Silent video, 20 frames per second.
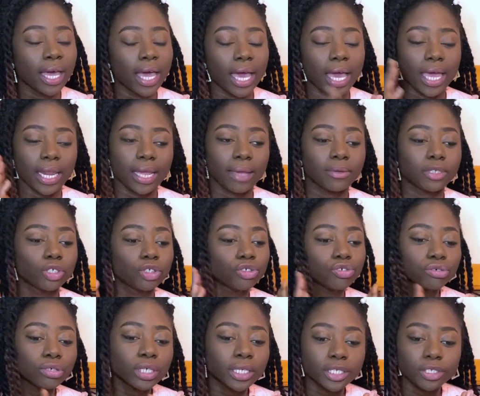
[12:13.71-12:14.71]
and I
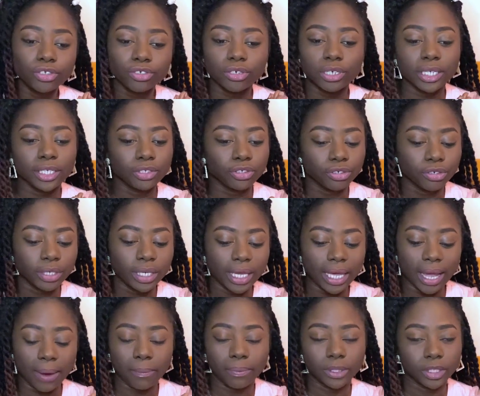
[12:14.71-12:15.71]
truly
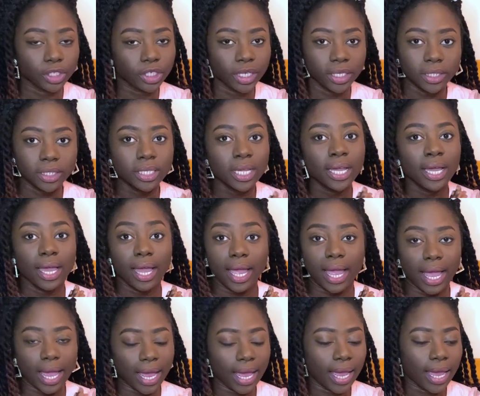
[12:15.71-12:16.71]
appreciate
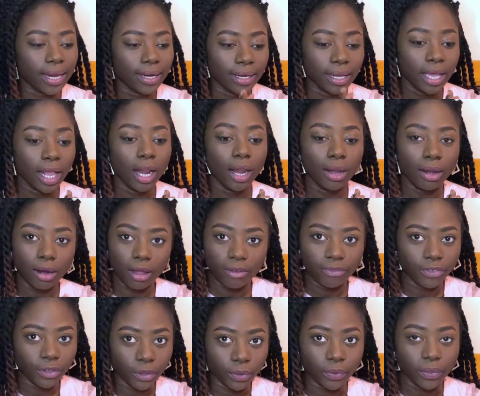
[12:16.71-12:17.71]
and love
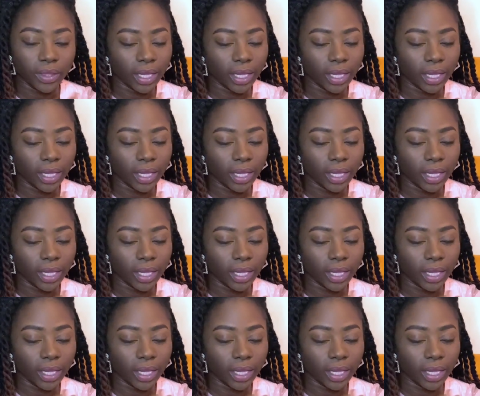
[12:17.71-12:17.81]
you.